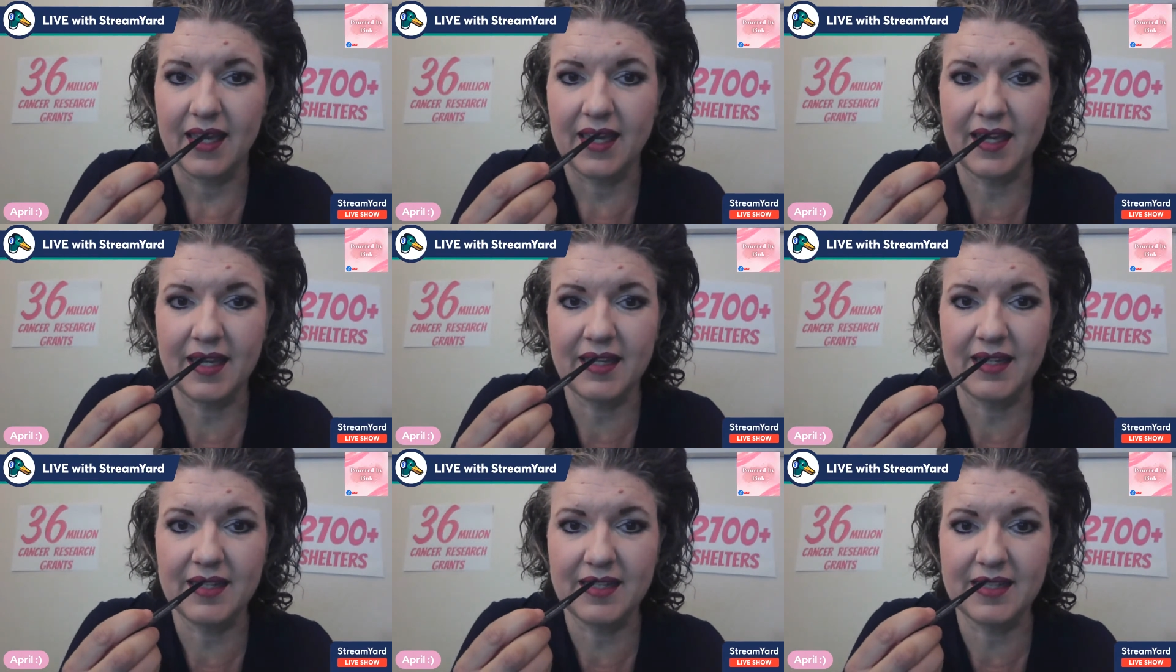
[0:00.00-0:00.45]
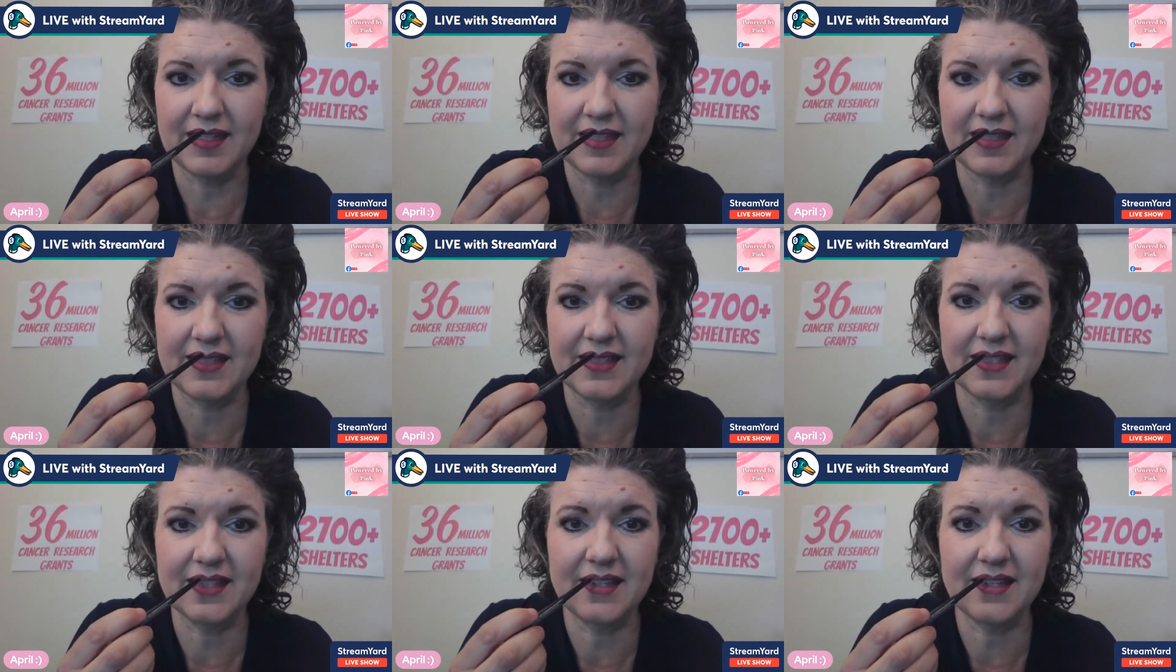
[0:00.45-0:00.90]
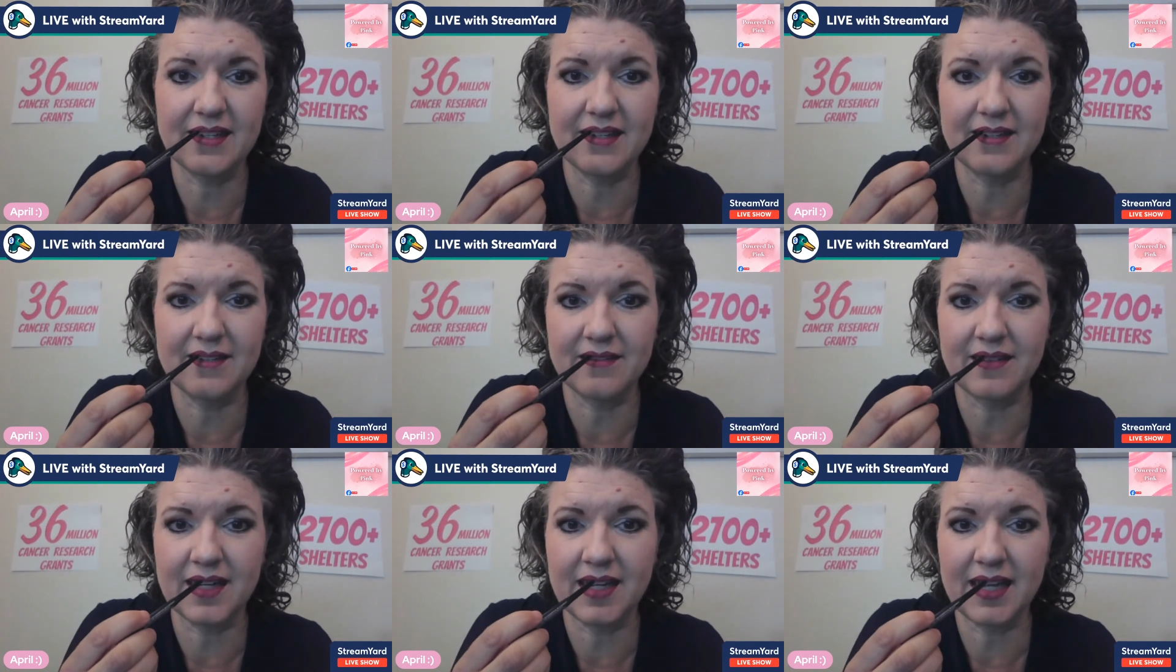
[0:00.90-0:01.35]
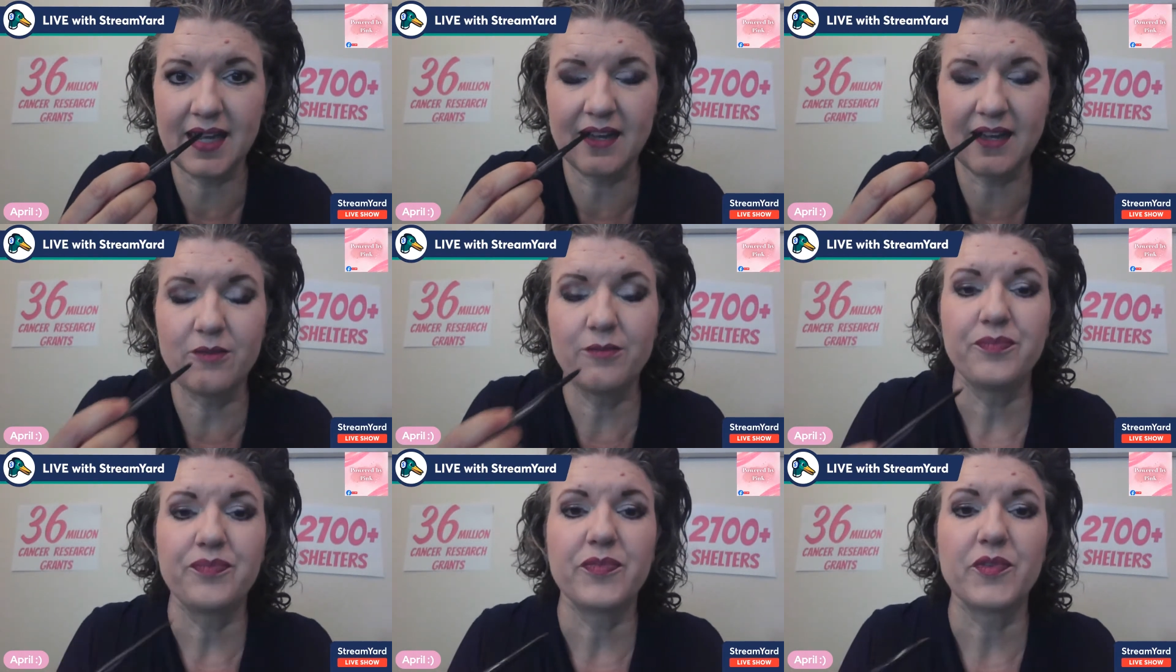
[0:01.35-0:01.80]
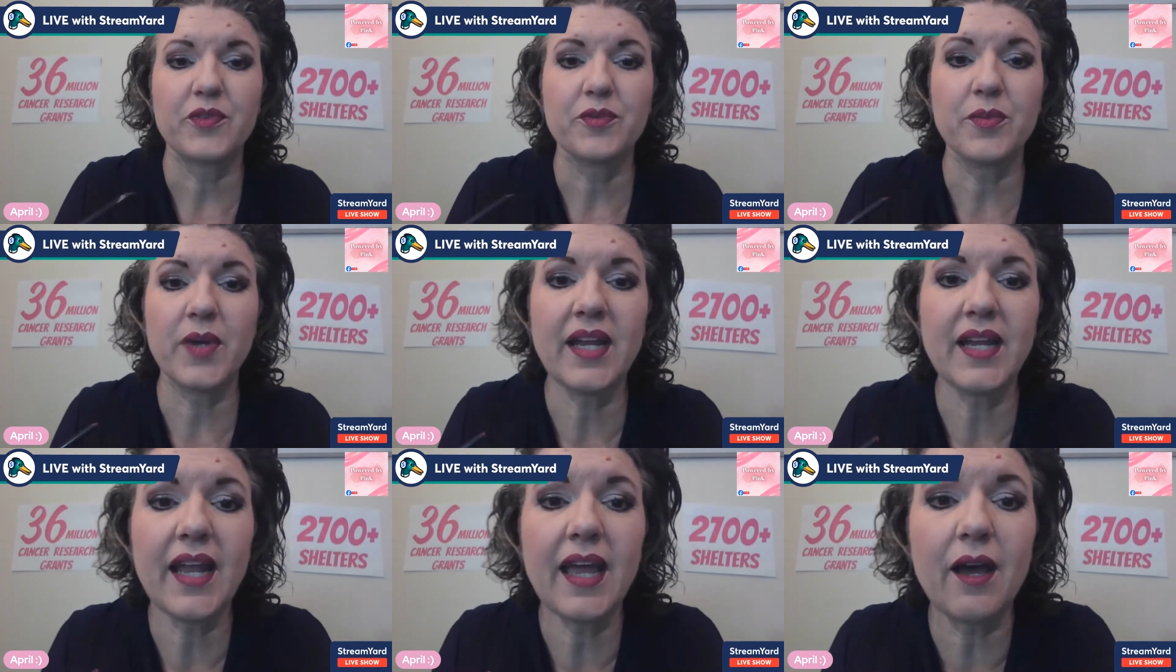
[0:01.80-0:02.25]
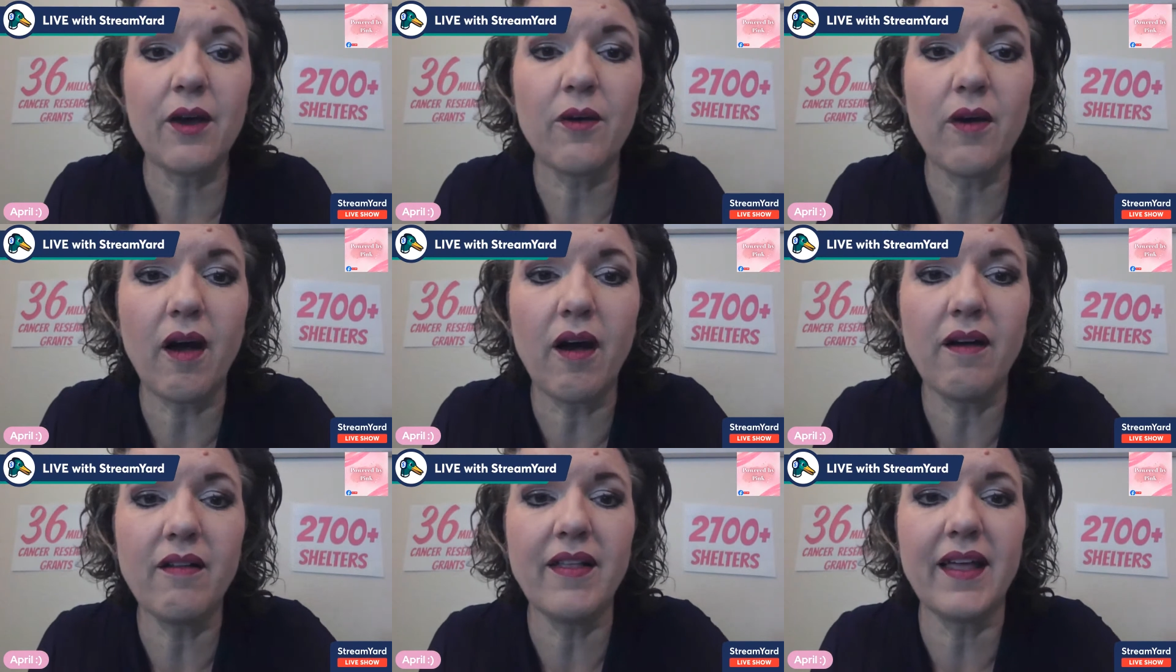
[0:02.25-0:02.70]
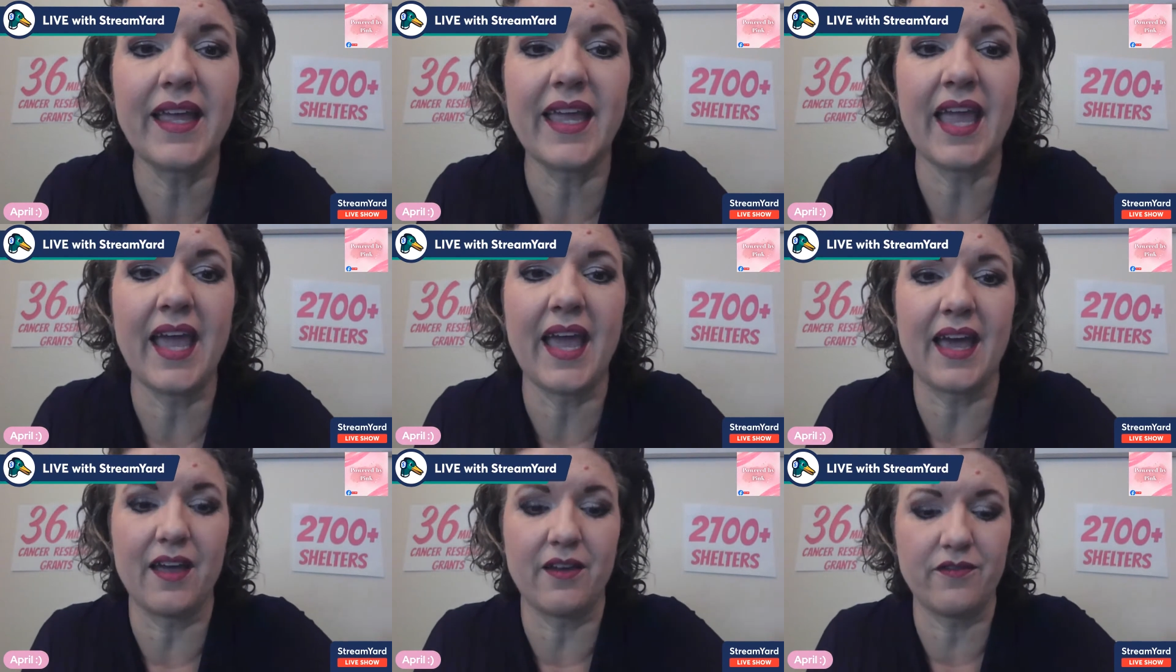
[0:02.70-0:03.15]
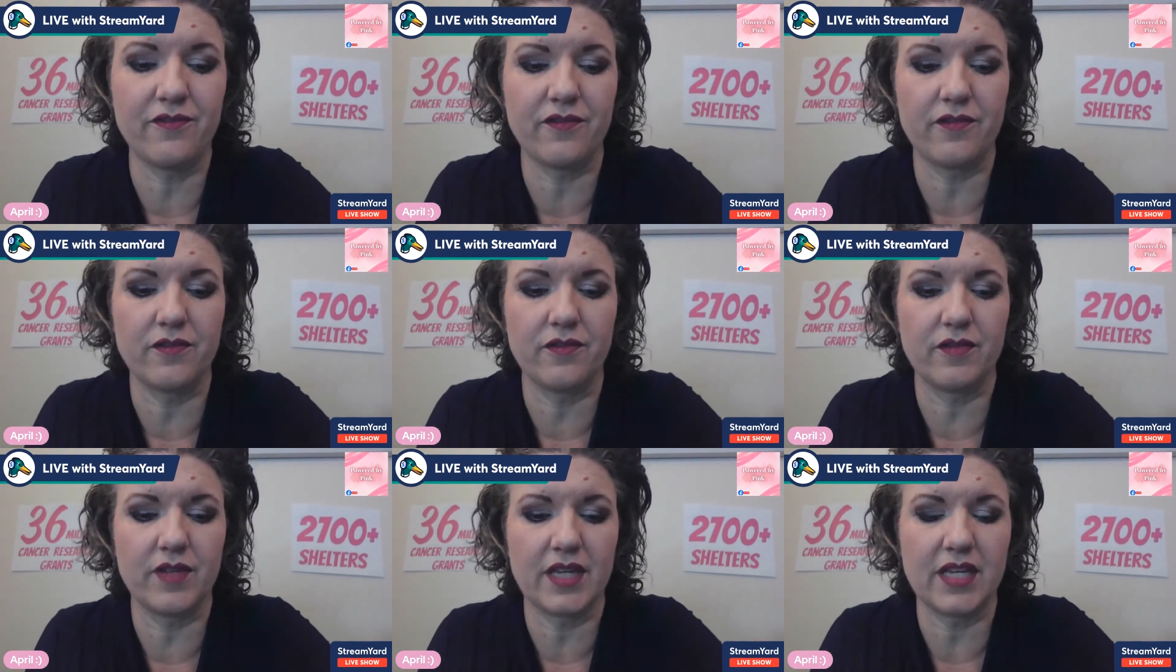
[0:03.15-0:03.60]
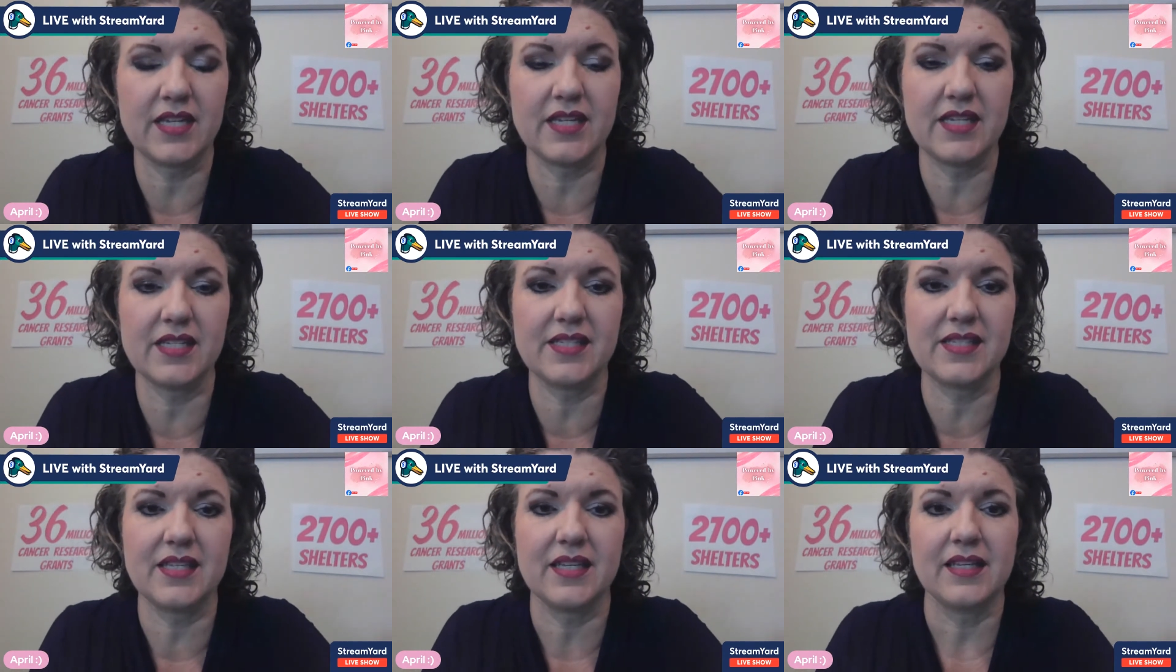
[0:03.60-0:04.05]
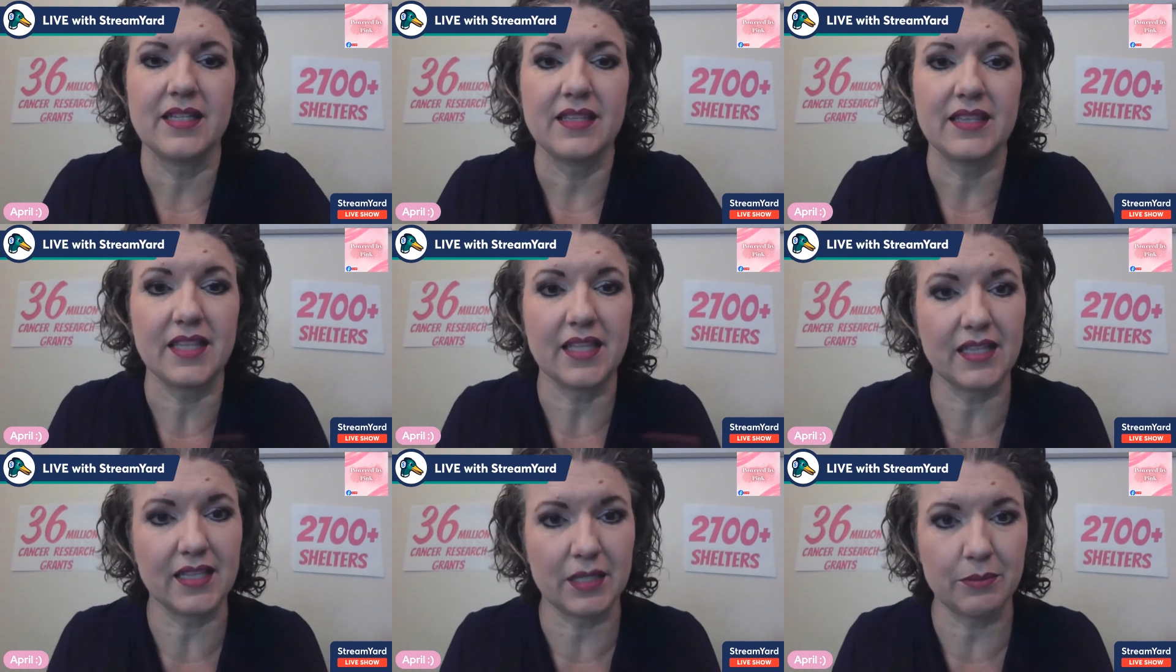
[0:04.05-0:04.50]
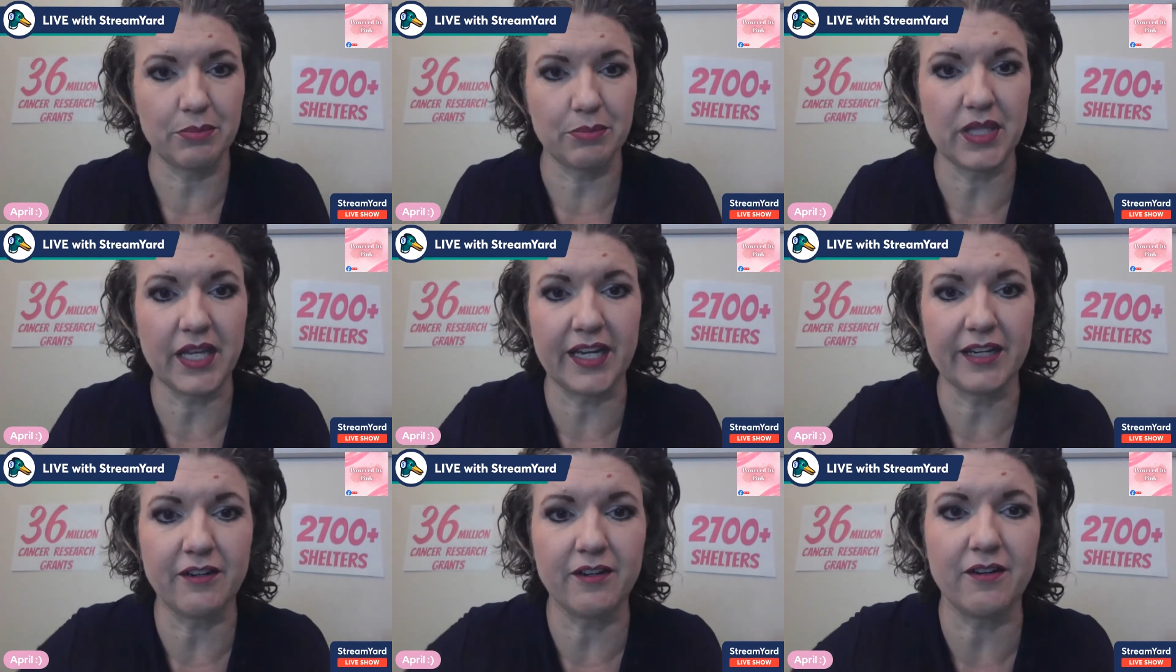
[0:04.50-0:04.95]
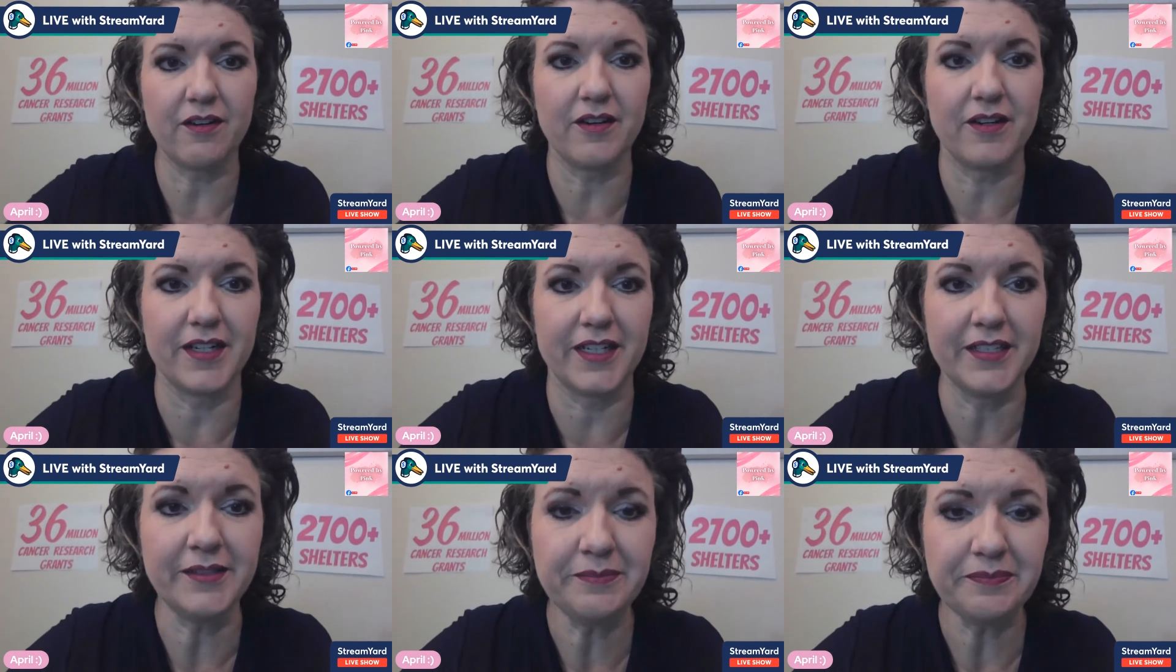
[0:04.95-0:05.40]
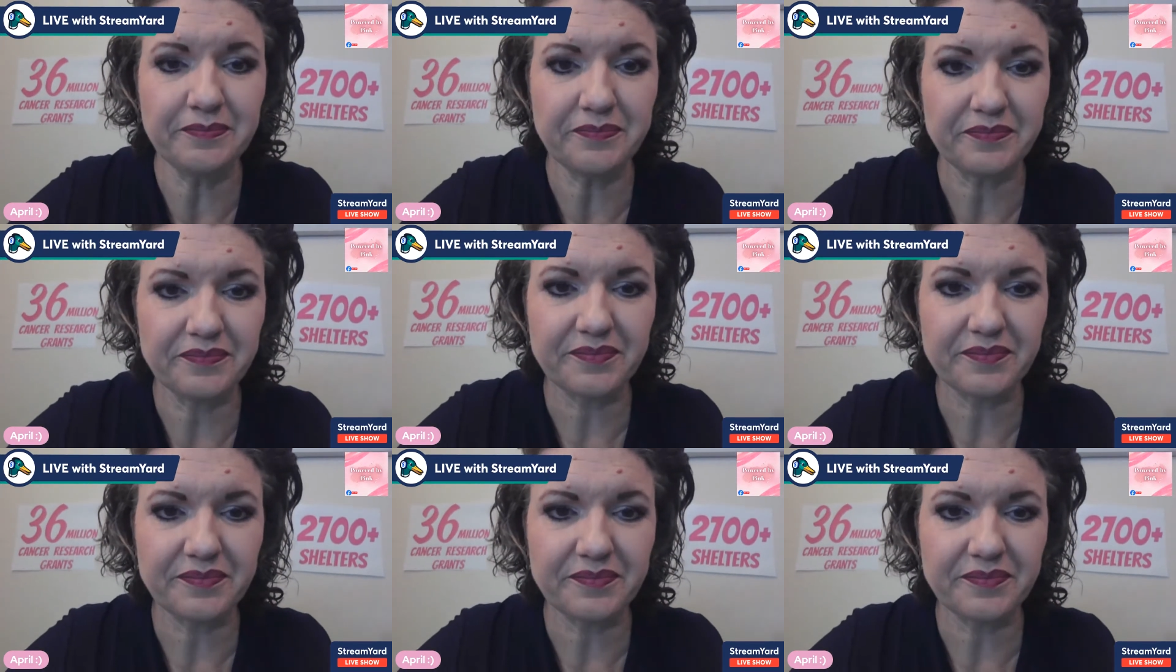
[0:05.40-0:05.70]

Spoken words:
And so now, right now, all I have is the lip liner on.